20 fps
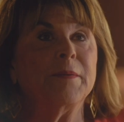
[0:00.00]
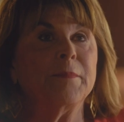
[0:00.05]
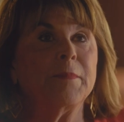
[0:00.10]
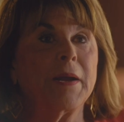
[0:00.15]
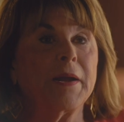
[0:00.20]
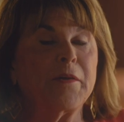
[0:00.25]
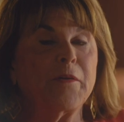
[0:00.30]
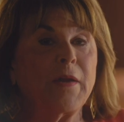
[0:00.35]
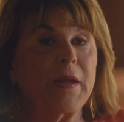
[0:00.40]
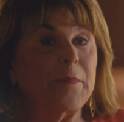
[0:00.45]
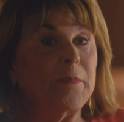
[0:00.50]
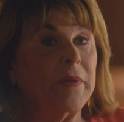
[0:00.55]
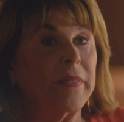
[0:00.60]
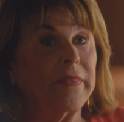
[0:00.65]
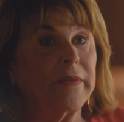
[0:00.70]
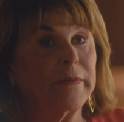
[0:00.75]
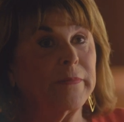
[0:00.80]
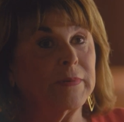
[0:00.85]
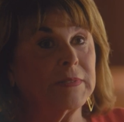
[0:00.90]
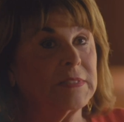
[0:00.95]
My
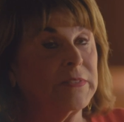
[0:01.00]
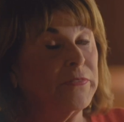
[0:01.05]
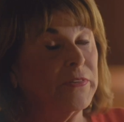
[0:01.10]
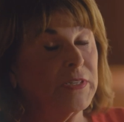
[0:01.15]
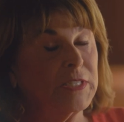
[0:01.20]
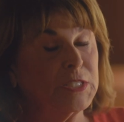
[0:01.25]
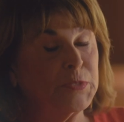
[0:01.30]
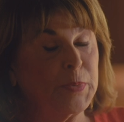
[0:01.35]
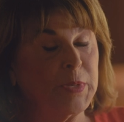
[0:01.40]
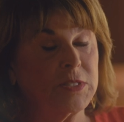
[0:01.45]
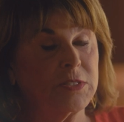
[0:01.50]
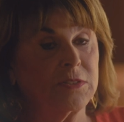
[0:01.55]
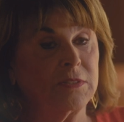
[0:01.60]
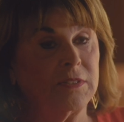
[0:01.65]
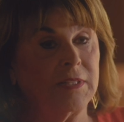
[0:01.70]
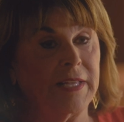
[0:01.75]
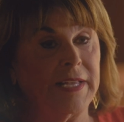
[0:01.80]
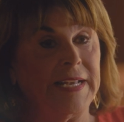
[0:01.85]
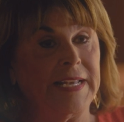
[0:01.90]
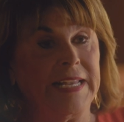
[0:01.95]
grandmother was a very special
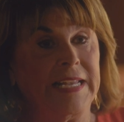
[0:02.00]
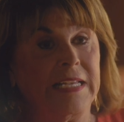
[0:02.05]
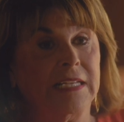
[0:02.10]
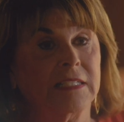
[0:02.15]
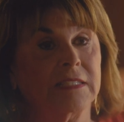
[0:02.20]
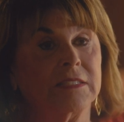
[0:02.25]
lady.